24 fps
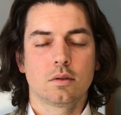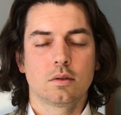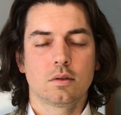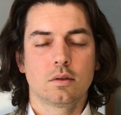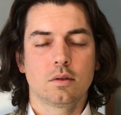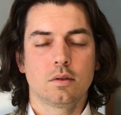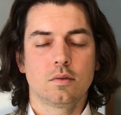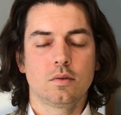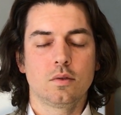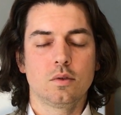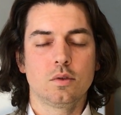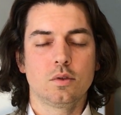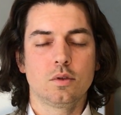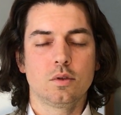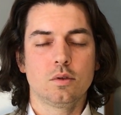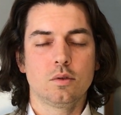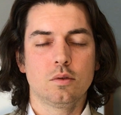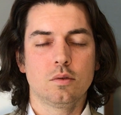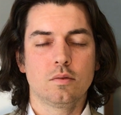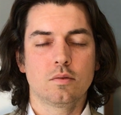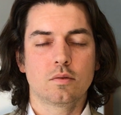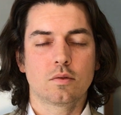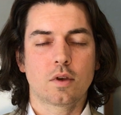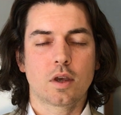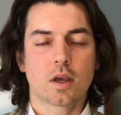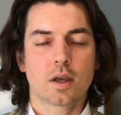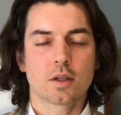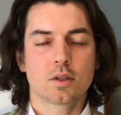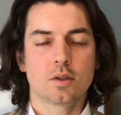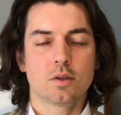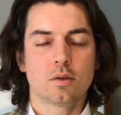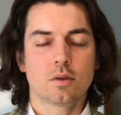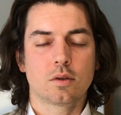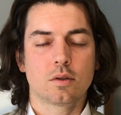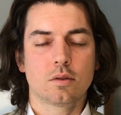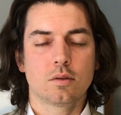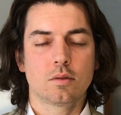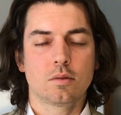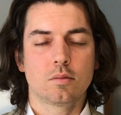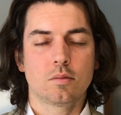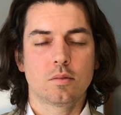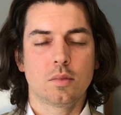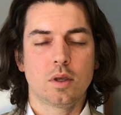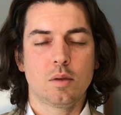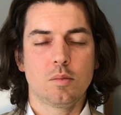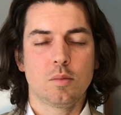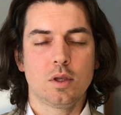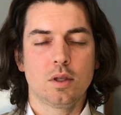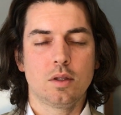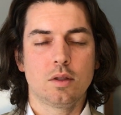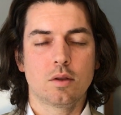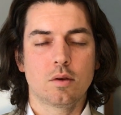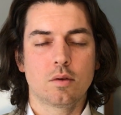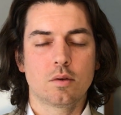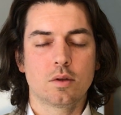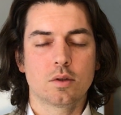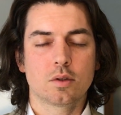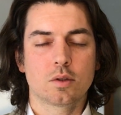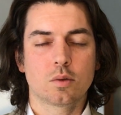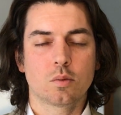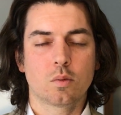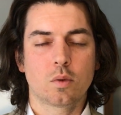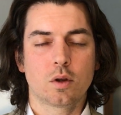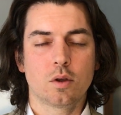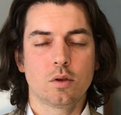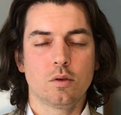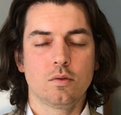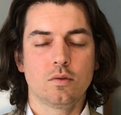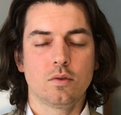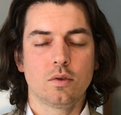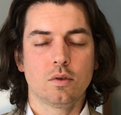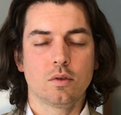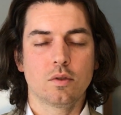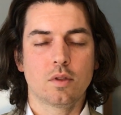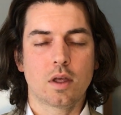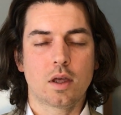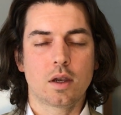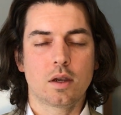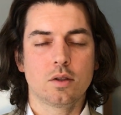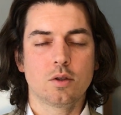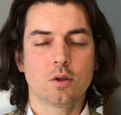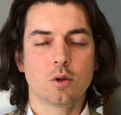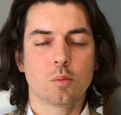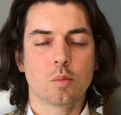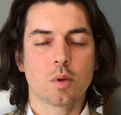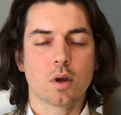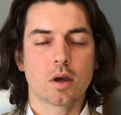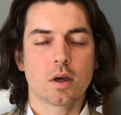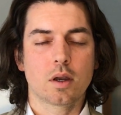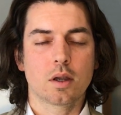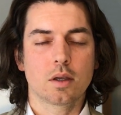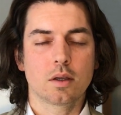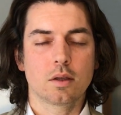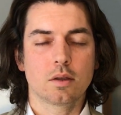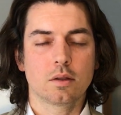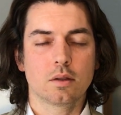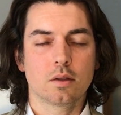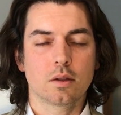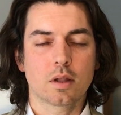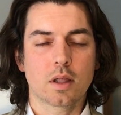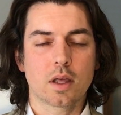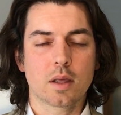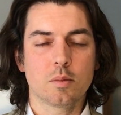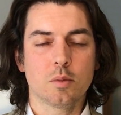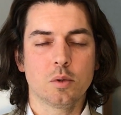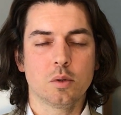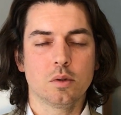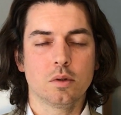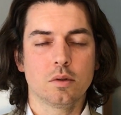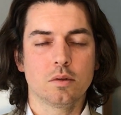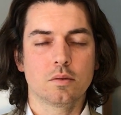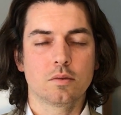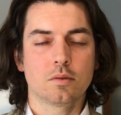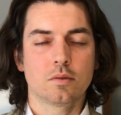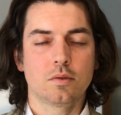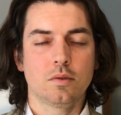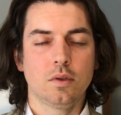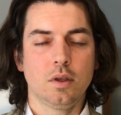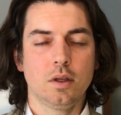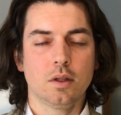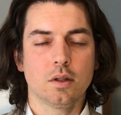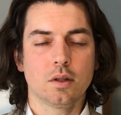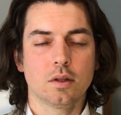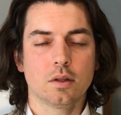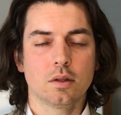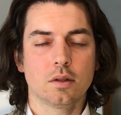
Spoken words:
If you do, in fact, you can maybe notice where you feel that in your body and label feel.